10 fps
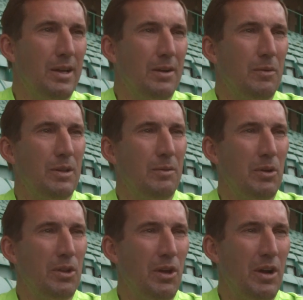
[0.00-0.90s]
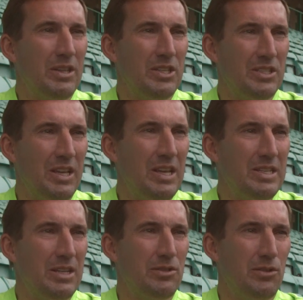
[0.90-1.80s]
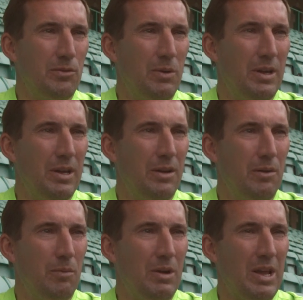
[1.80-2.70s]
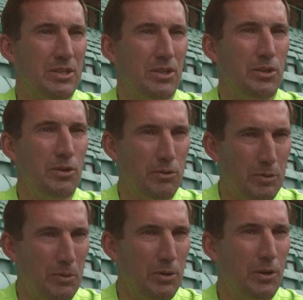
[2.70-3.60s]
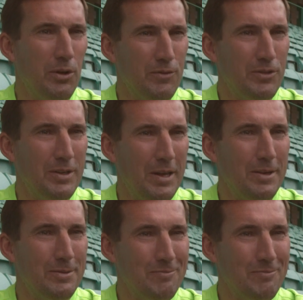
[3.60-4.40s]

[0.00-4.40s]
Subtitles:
Well, we're not at the stage, Andrew, where we're asking you to put your gloves on yet.